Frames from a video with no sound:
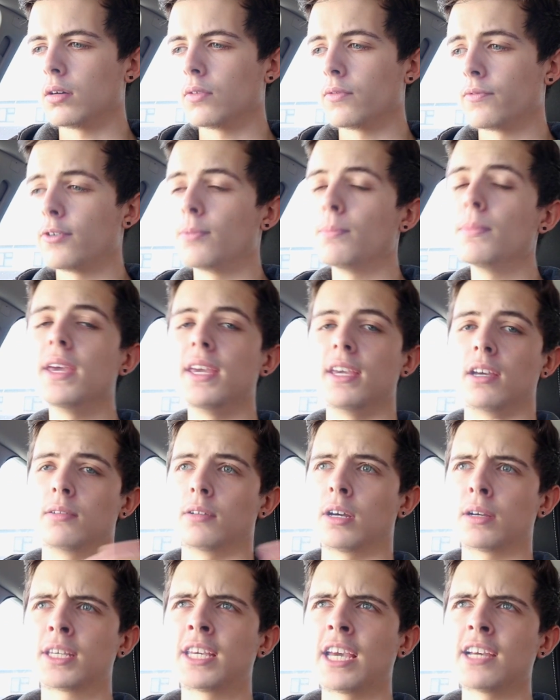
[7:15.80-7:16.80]
for me,
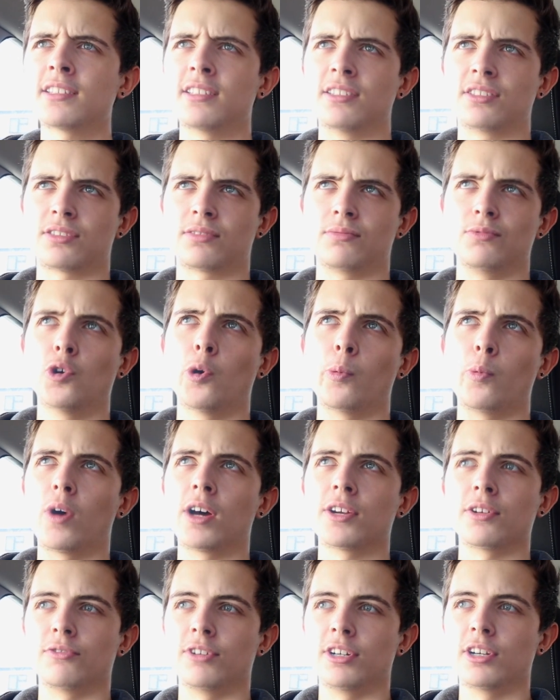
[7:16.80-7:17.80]
I guess it's normal,
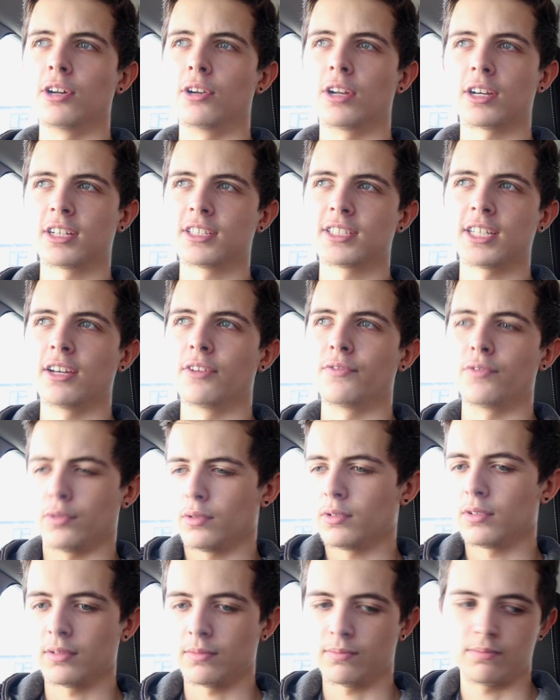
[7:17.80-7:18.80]
I don't really know. Like I say,
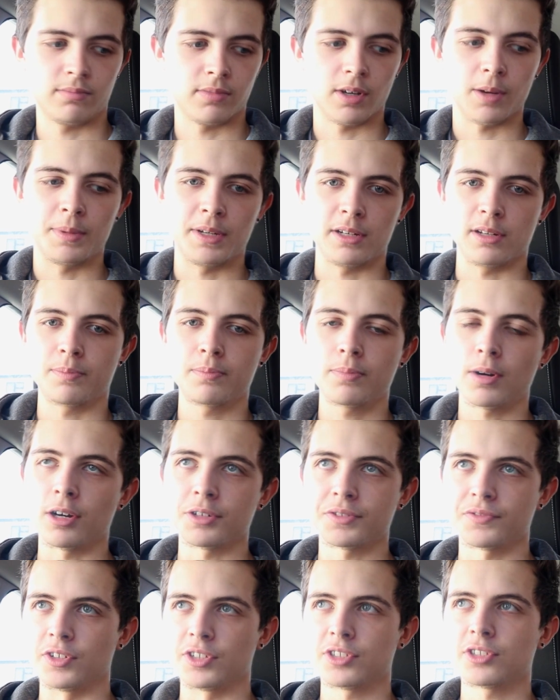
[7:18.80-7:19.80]
I mean, a
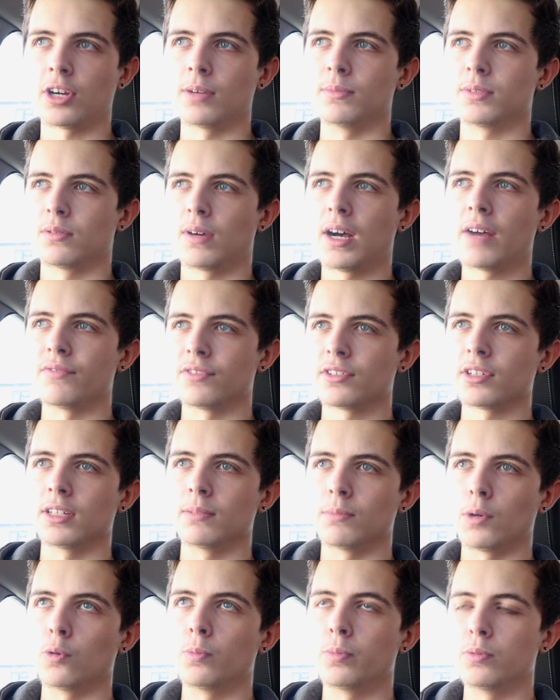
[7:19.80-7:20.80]
past first time, so I haven't done
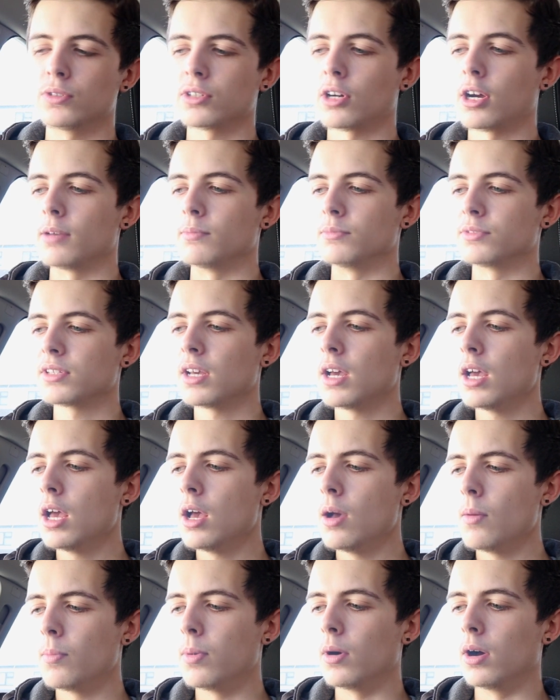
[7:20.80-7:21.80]
it multiple times,
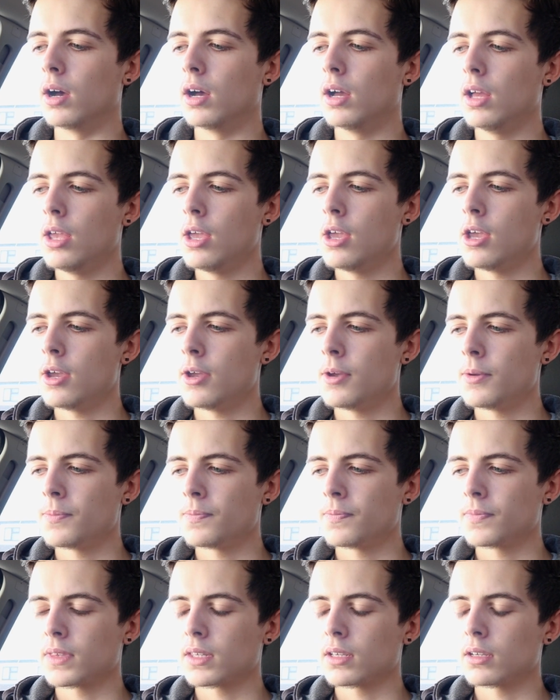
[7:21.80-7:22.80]
but
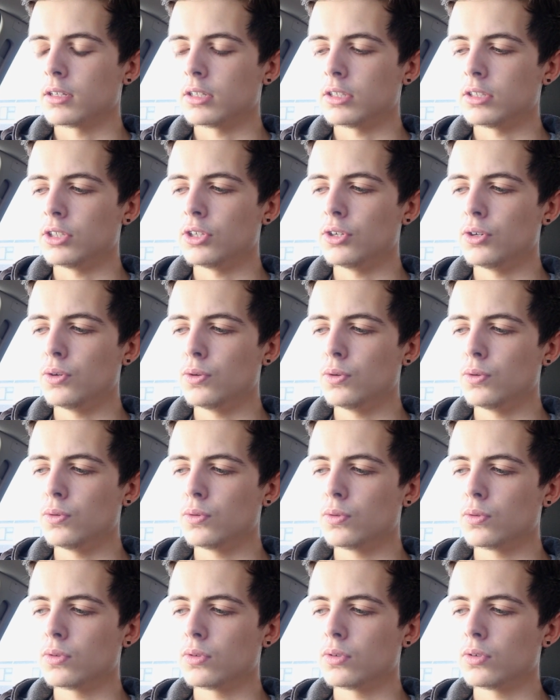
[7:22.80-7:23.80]

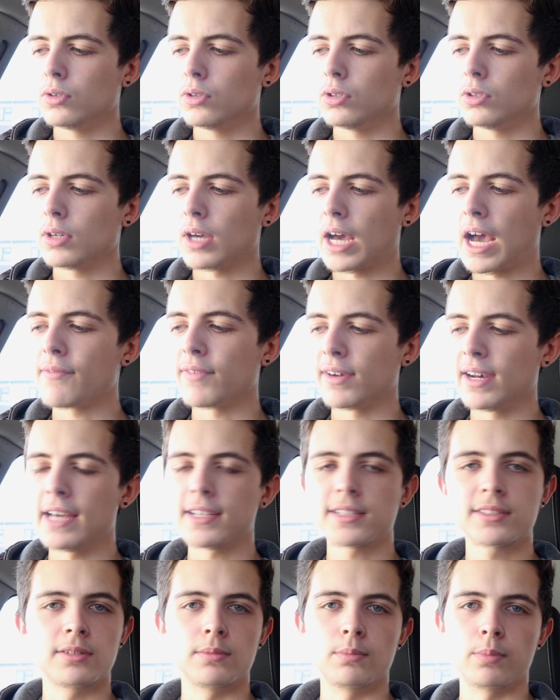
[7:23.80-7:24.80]
you have a
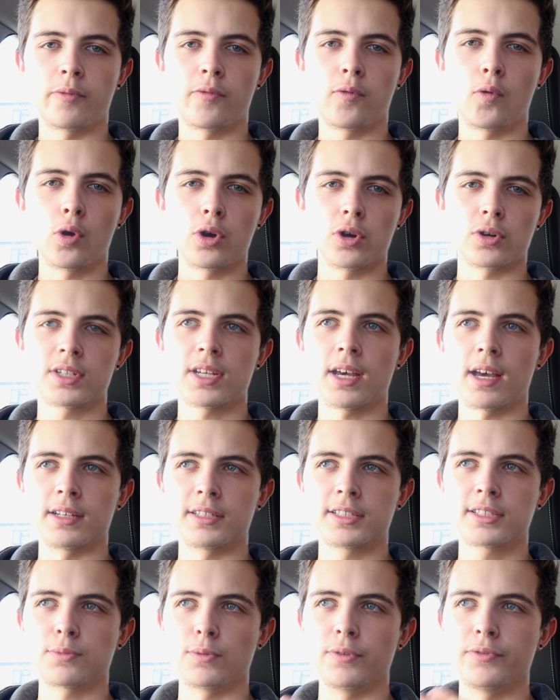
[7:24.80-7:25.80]
lesson before your
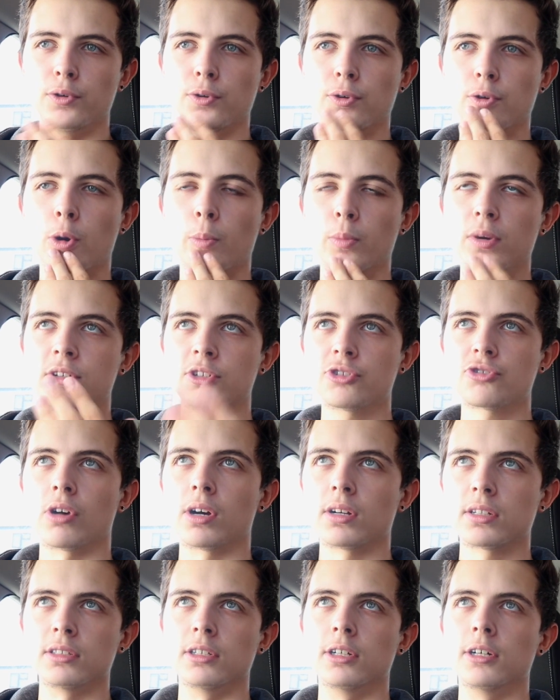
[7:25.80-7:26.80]
test with your normal
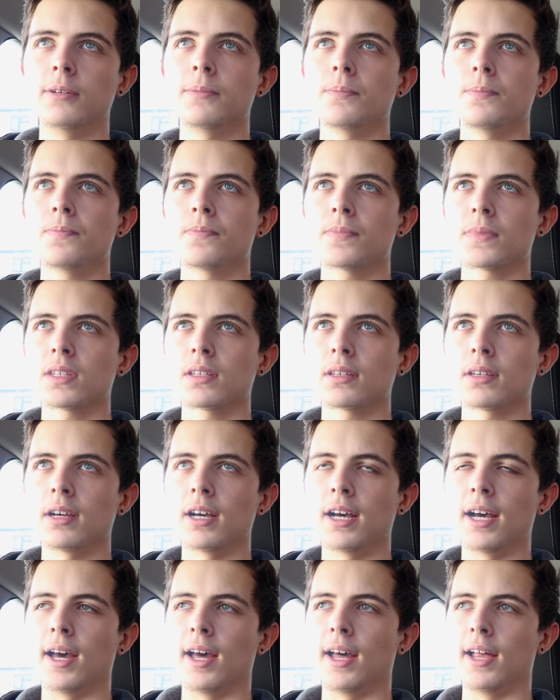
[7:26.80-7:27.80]
instructor,
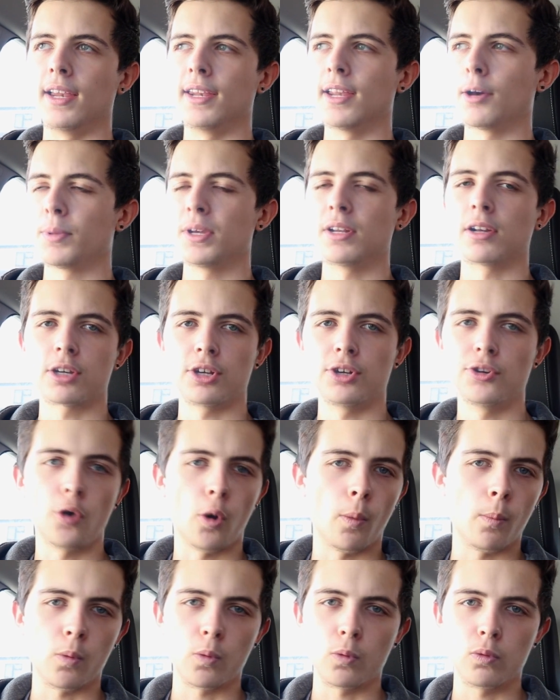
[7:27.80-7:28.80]
and that'll be like a
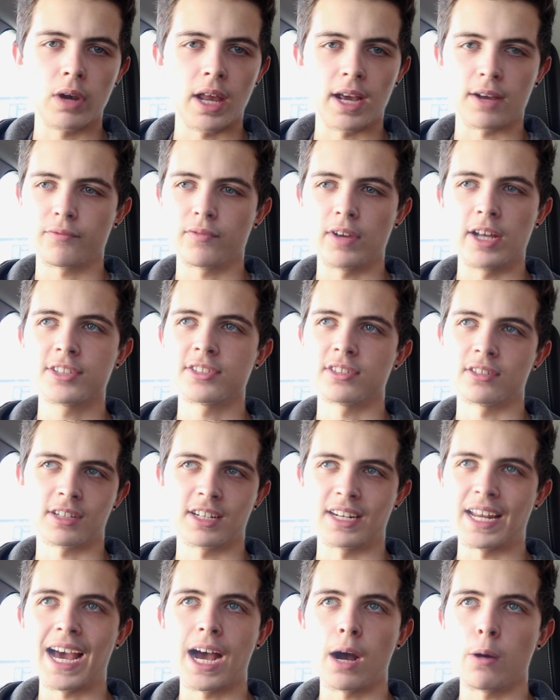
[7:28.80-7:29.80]
normal length lesson, like
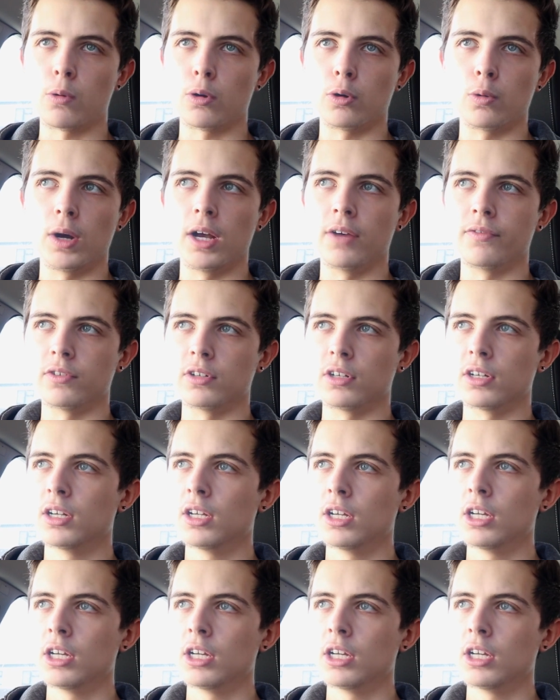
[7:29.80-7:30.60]
an hour or whatever,